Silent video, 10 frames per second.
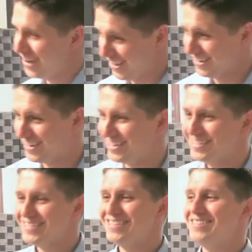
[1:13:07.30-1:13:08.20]
right?
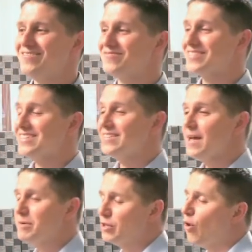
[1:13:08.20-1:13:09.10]

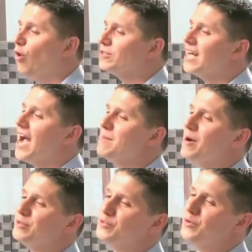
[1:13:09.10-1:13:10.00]
But the whole time
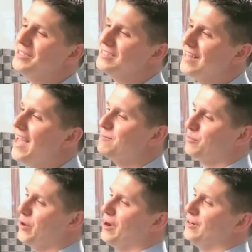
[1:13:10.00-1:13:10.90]
I was doing these Latin
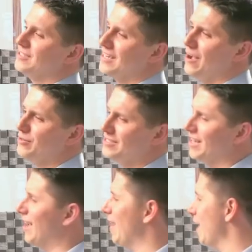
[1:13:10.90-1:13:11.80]
prayers, and I was
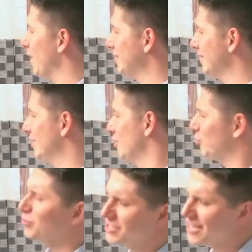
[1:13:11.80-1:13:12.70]
I, I said,
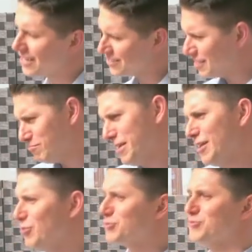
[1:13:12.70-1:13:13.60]
"Crux sacra sit
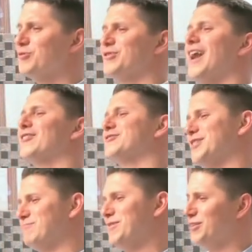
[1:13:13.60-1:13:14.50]
mihi lux, non draco
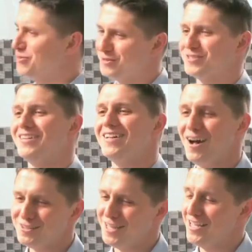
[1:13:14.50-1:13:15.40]
sit mihi dux."
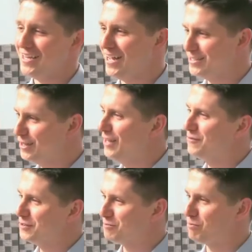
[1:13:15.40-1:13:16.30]
I was saying a
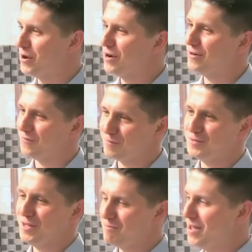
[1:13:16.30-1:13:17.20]
deliverance prayer from
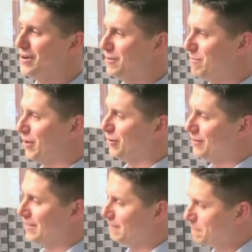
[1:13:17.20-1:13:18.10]
Saint Benedict
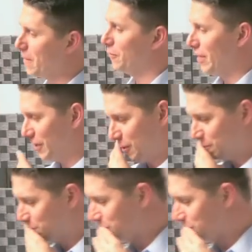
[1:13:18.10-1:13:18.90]
medal, Oh, thank you.